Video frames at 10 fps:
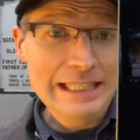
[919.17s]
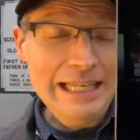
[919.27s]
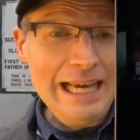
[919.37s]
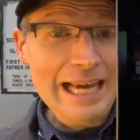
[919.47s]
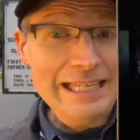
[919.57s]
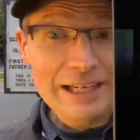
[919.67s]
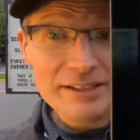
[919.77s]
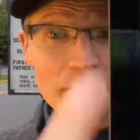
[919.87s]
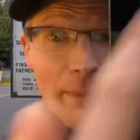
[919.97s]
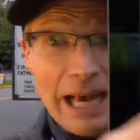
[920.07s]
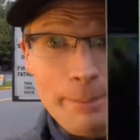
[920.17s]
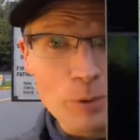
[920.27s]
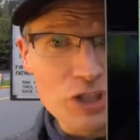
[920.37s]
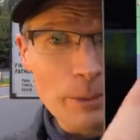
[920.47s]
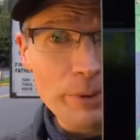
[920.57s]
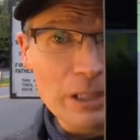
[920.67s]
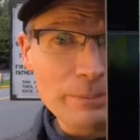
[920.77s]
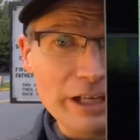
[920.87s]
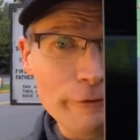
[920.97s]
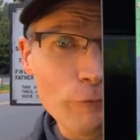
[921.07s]
And here's a map, which I'll put
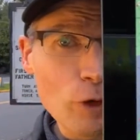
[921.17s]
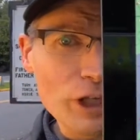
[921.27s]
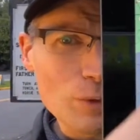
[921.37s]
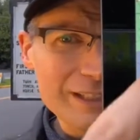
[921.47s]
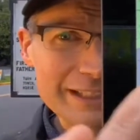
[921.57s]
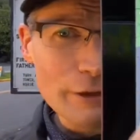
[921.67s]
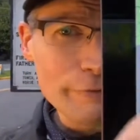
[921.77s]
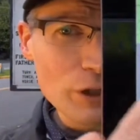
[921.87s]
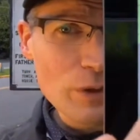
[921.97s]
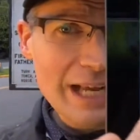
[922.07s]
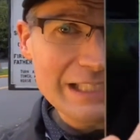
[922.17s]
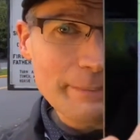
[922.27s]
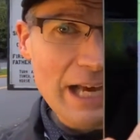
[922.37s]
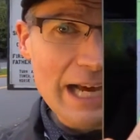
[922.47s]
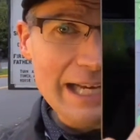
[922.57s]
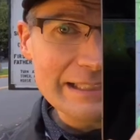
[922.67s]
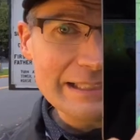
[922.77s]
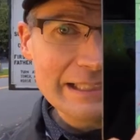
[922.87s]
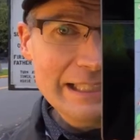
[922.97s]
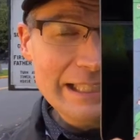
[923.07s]
up later for you. We're still a few days behind.
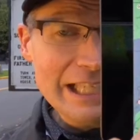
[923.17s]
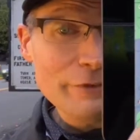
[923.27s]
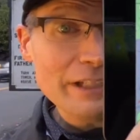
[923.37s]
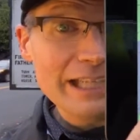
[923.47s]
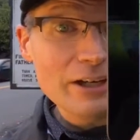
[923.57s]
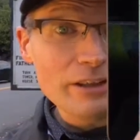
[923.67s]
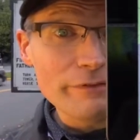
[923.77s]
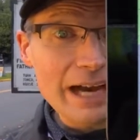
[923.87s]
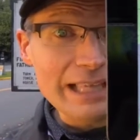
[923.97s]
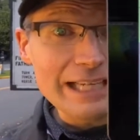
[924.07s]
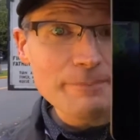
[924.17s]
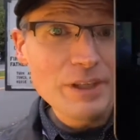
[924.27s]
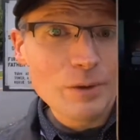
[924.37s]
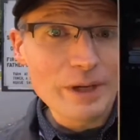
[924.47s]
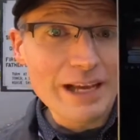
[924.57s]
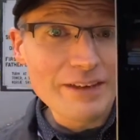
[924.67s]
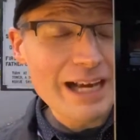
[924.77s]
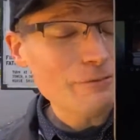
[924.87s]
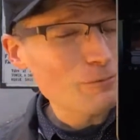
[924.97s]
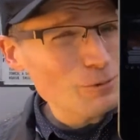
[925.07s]
Even here in the valley, we have
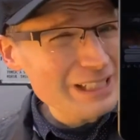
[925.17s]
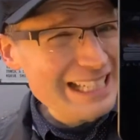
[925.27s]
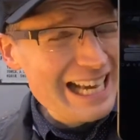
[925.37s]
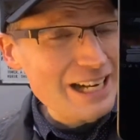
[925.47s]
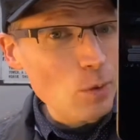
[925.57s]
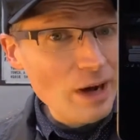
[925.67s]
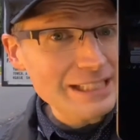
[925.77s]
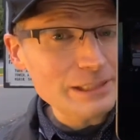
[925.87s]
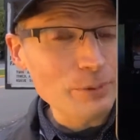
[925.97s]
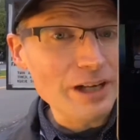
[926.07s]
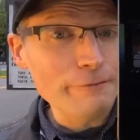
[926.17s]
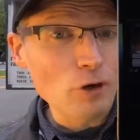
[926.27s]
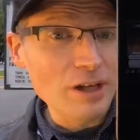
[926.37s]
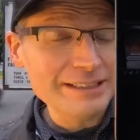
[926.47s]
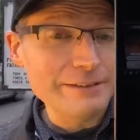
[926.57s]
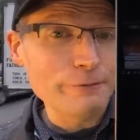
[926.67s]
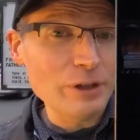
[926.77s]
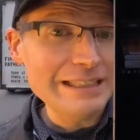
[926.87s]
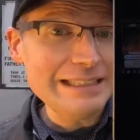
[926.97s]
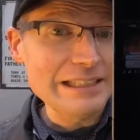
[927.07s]
not really had a widespread frost and
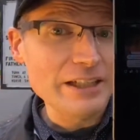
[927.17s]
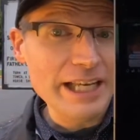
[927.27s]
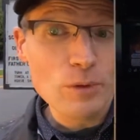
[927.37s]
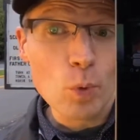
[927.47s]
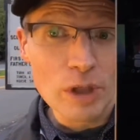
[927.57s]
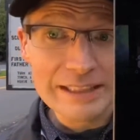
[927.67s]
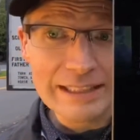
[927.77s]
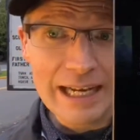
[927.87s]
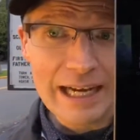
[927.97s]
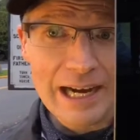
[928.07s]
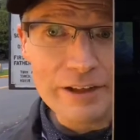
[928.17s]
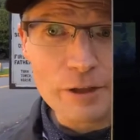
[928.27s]
freeze here in Woodstock either.